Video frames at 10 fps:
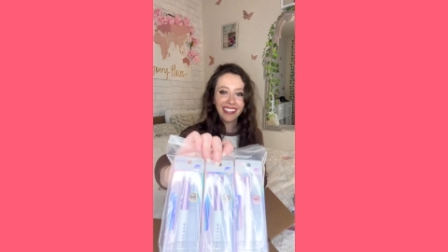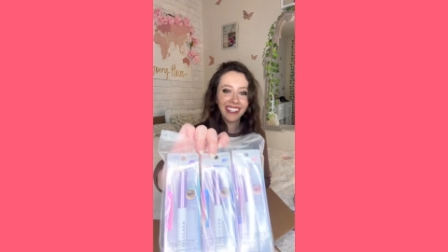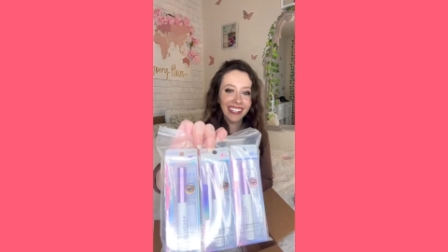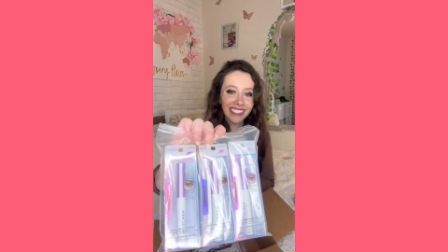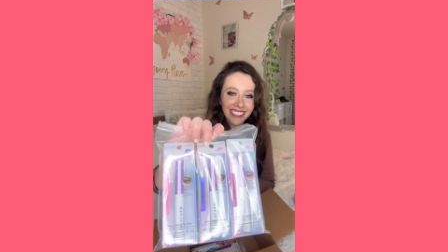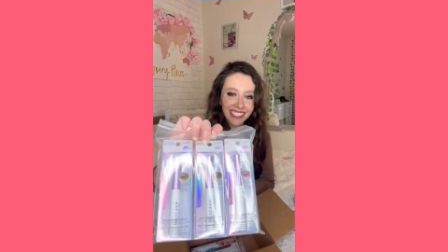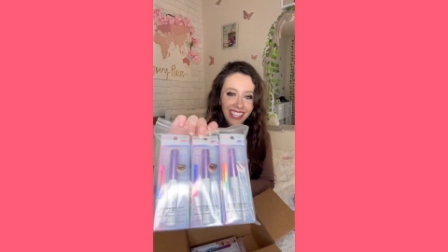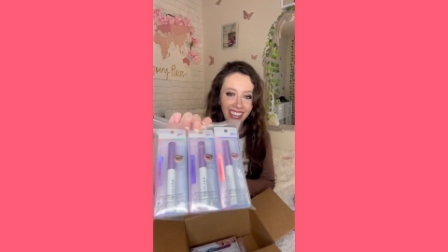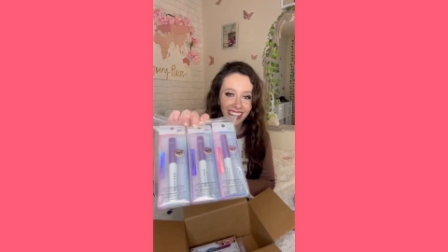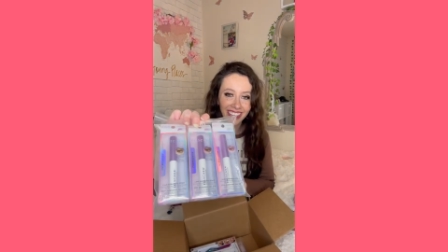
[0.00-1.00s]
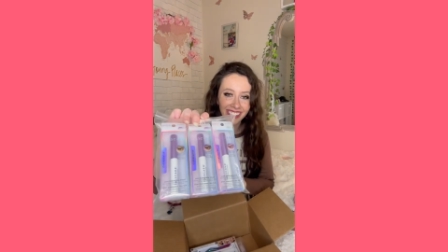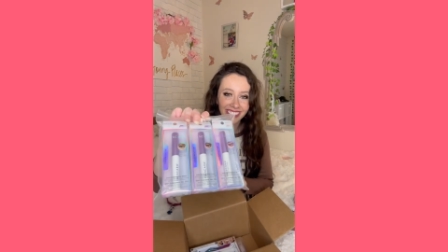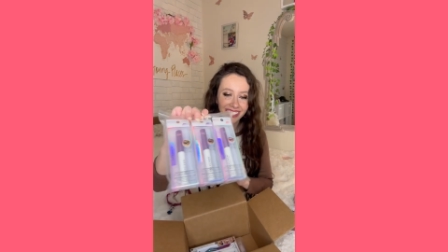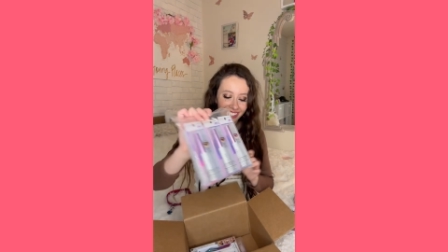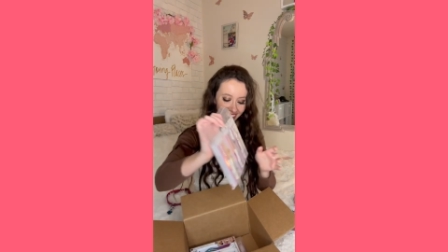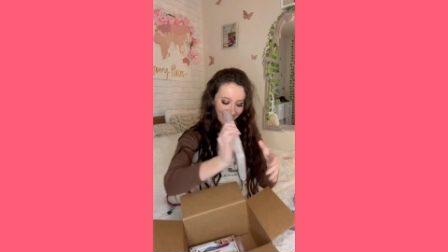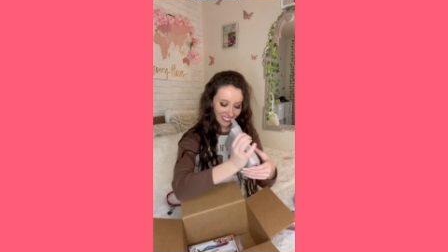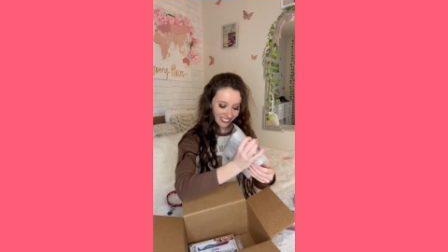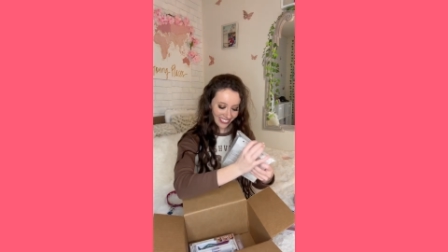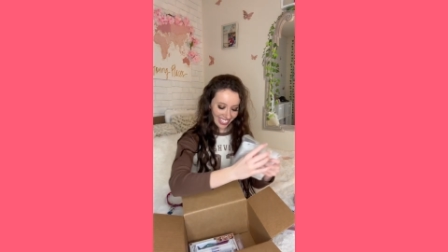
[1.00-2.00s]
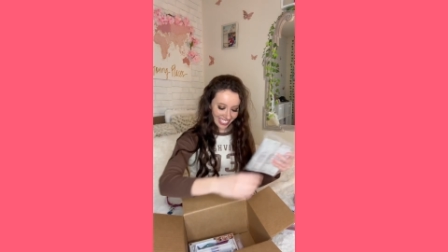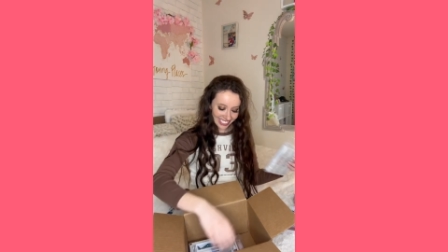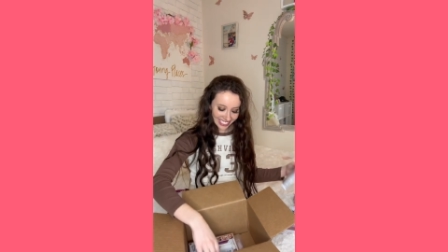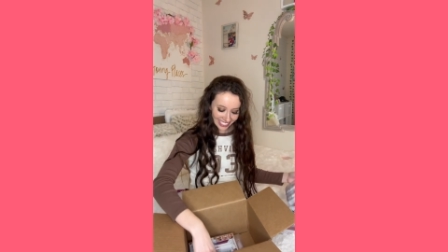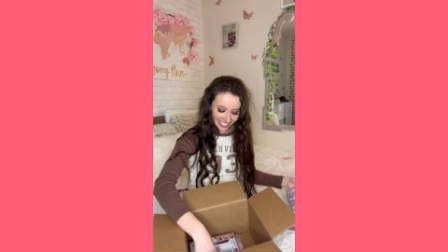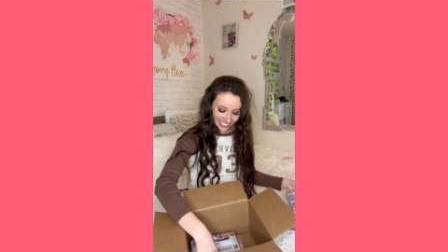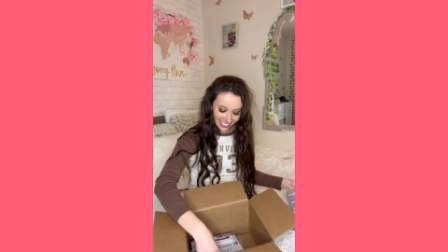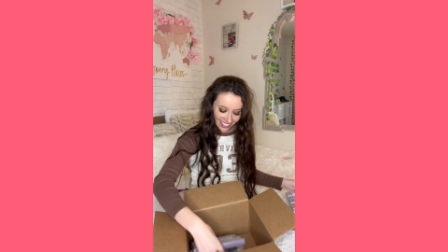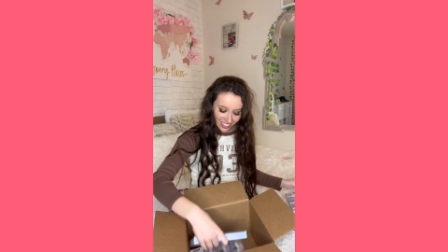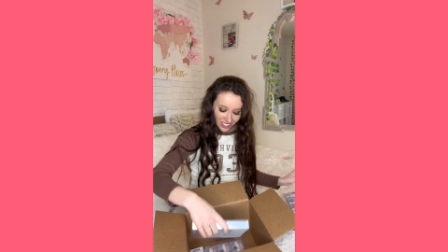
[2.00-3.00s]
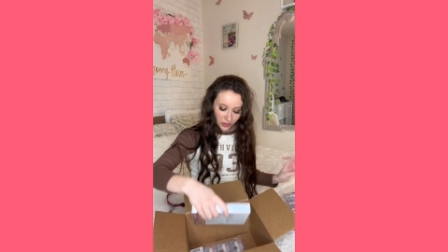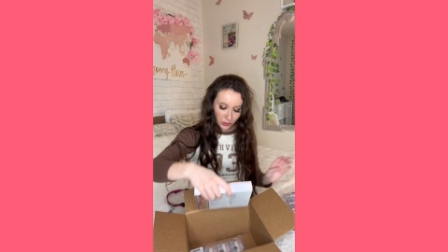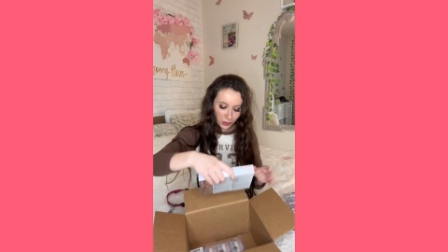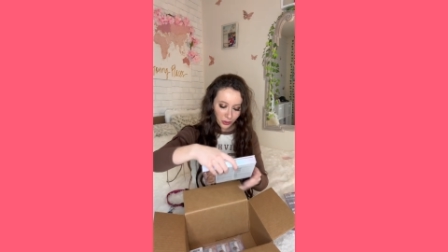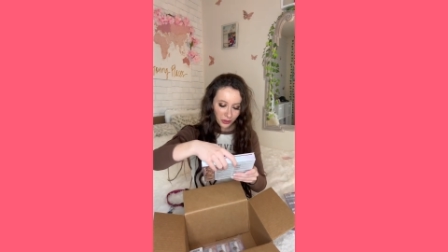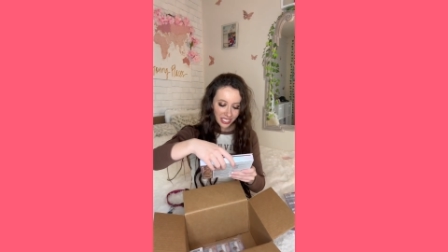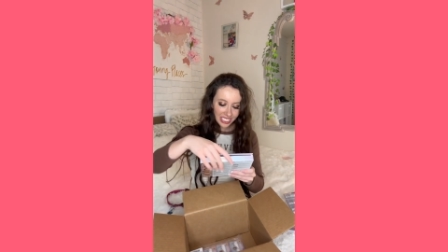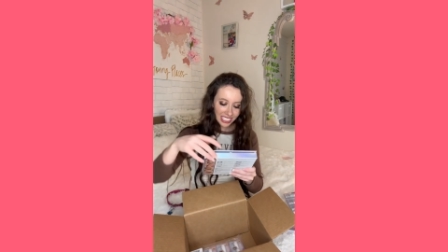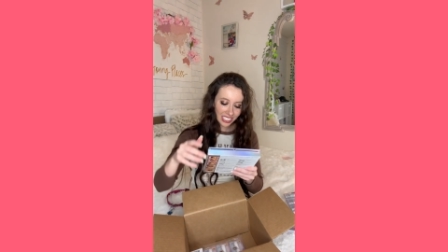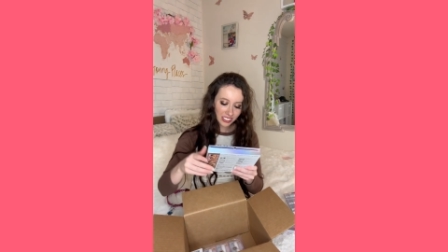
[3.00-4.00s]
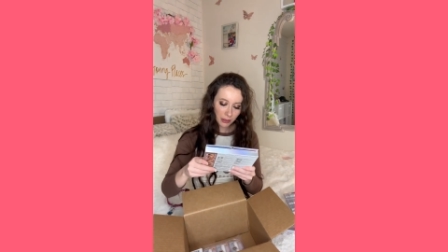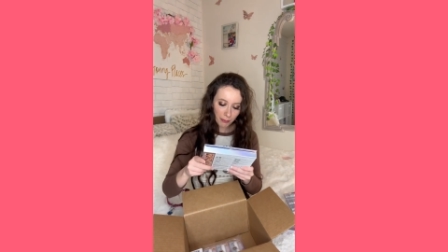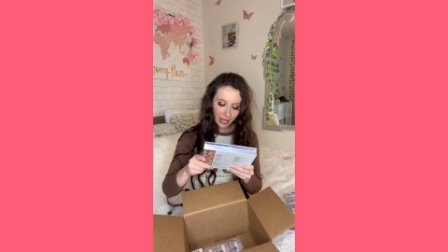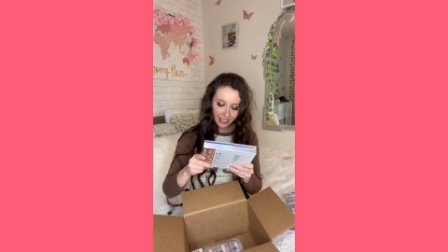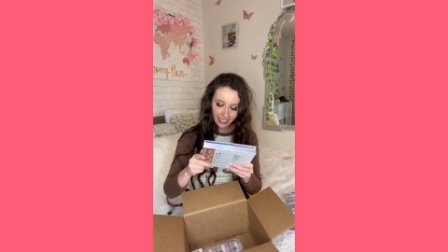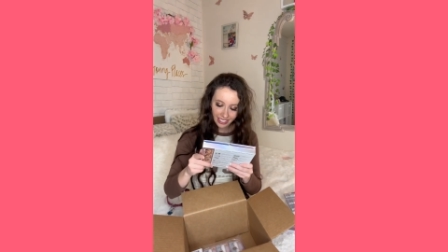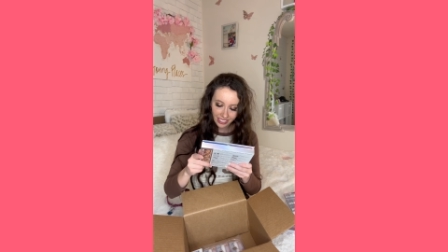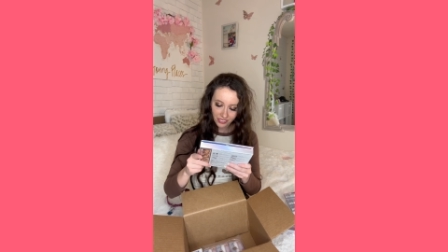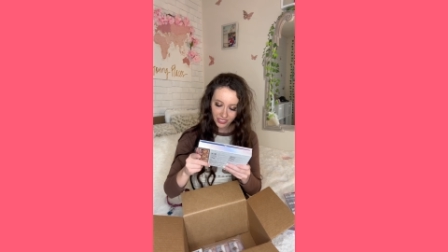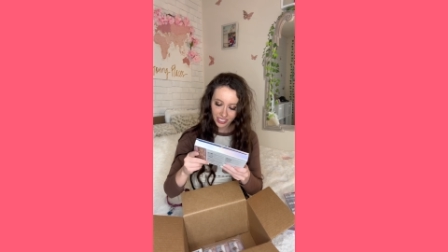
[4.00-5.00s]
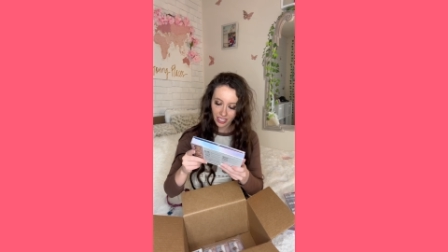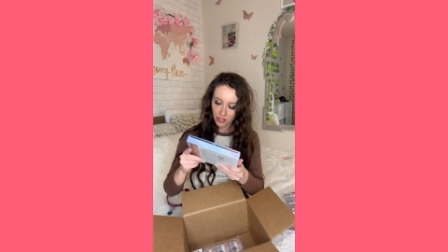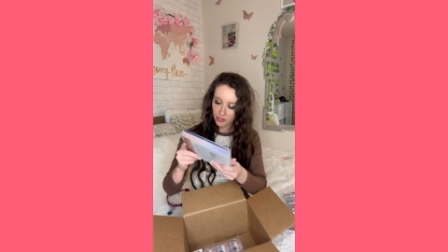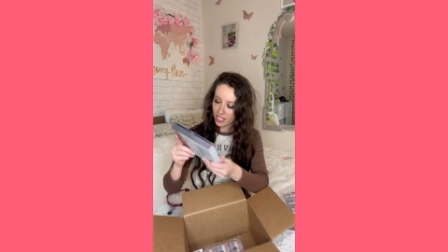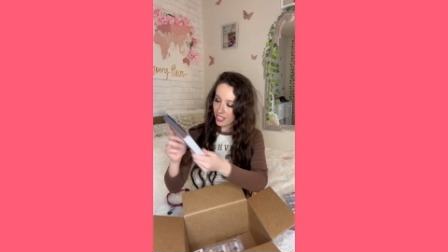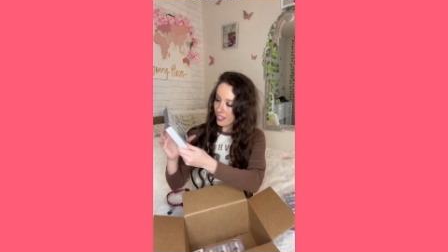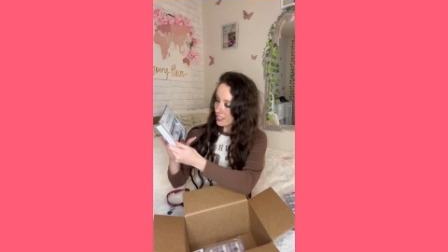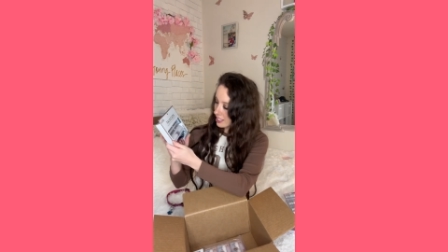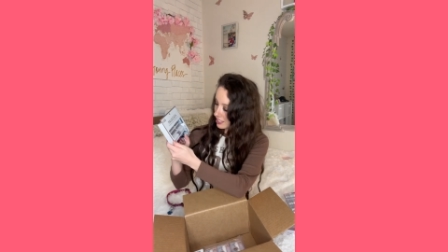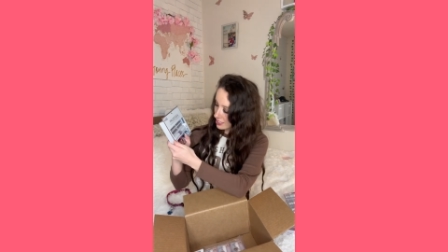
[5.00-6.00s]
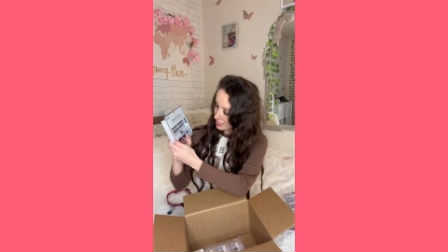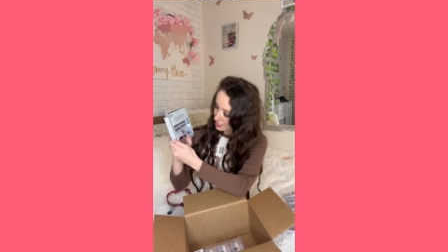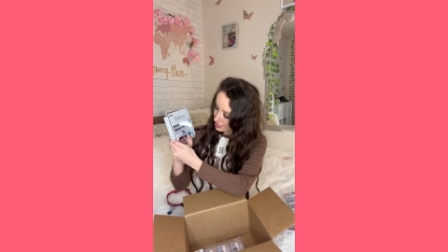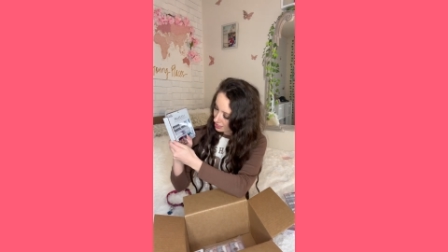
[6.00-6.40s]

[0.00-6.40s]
here's that. Amazing. Ooh, and then here's a pack of stuff. There's